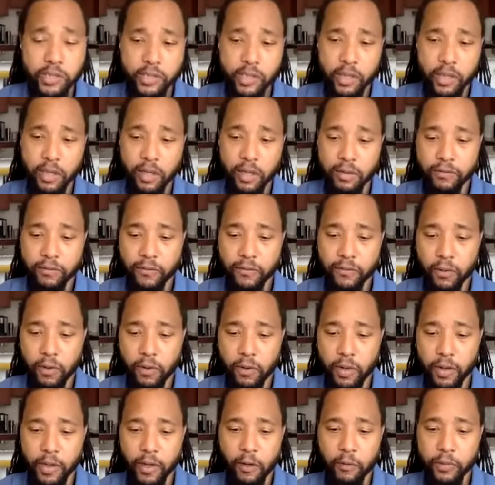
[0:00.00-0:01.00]
uh,
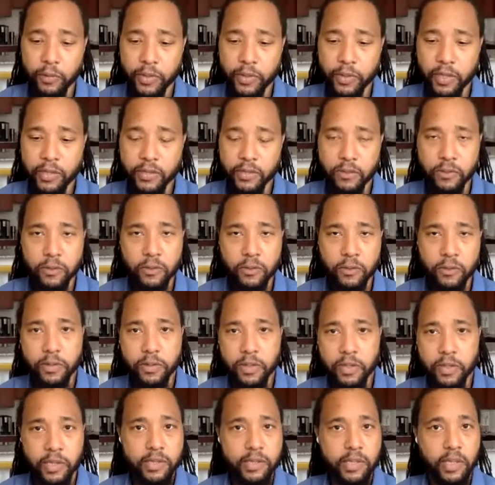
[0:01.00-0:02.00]
for helping us to put
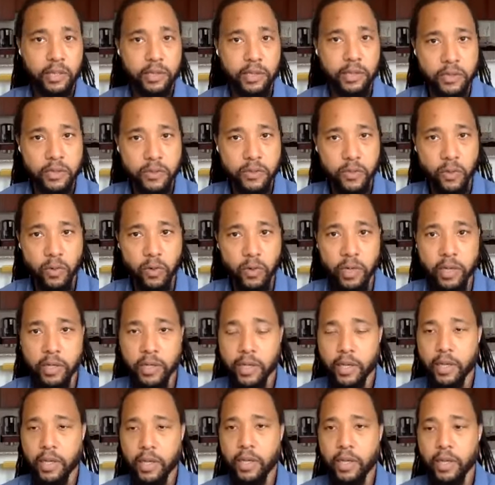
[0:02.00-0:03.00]
things like this on.
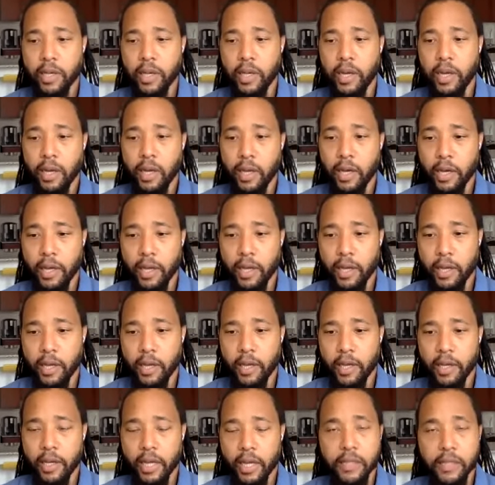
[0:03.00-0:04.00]
Uh,
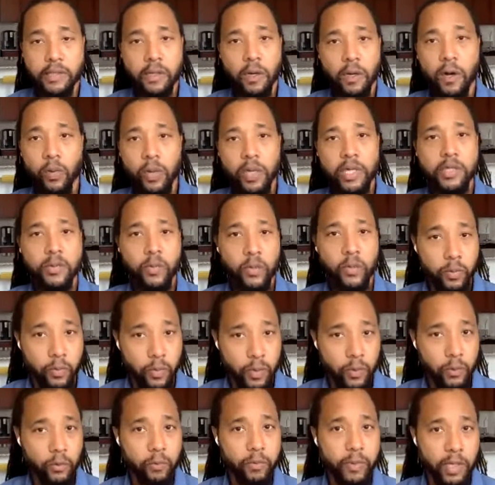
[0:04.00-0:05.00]
and as always, we
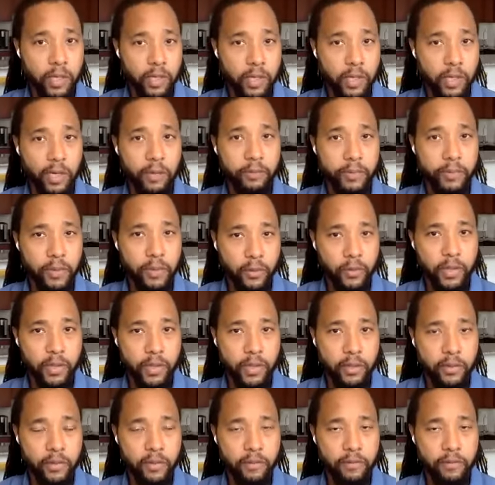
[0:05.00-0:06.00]
will be
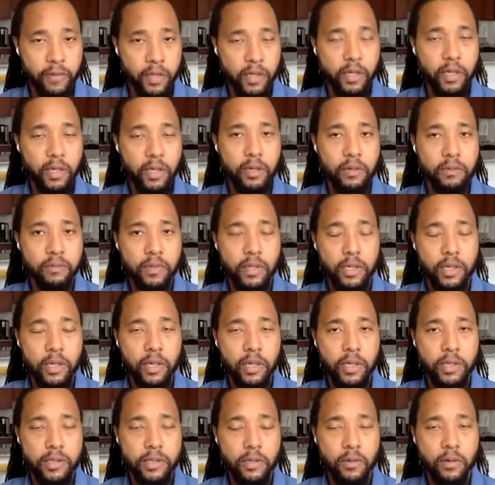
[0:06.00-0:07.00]
uploading the video
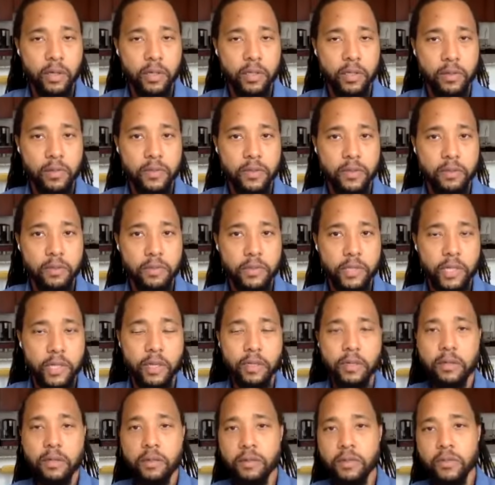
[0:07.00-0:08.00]
uh, to our YouTube
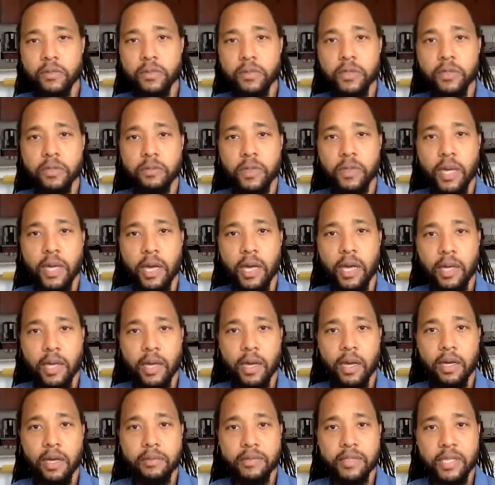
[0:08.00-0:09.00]
channel, youtube dot
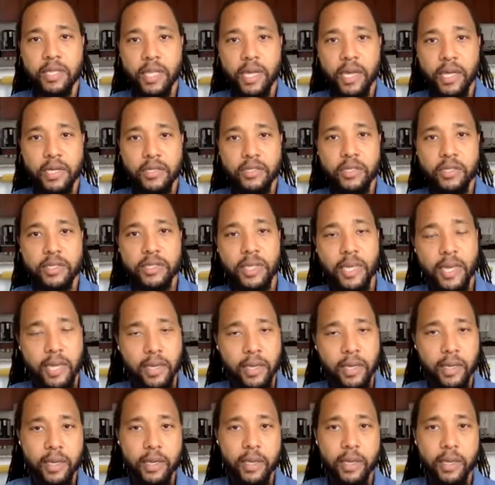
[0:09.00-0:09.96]
com slash tech.